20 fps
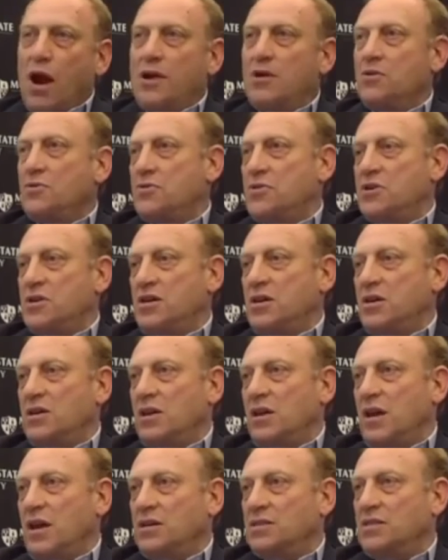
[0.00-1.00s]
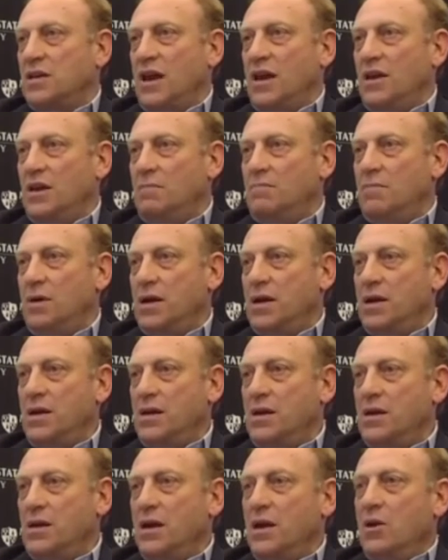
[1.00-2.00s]
I don't think it gets anybody
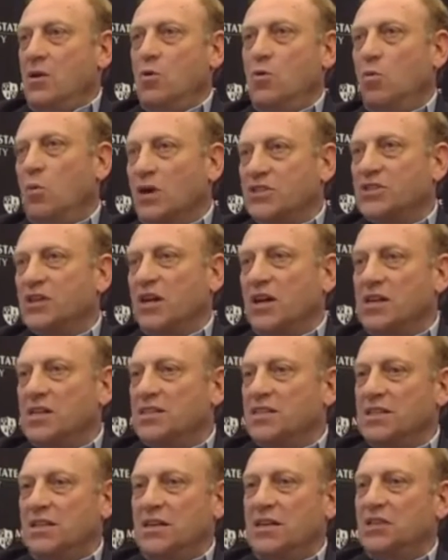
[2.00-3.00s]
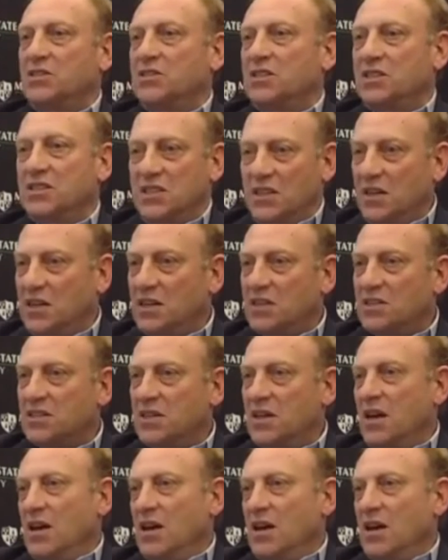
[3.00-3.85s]
who wasn't going to see us.